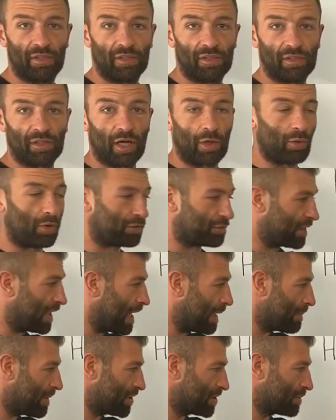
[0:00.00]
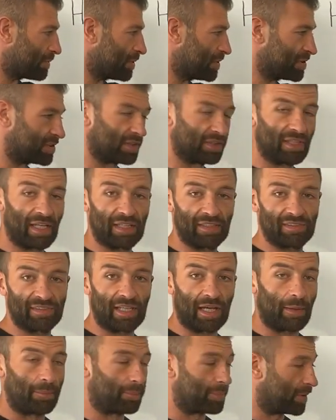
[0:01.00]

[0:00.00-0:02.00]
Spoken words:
Go off their measurements and their setup.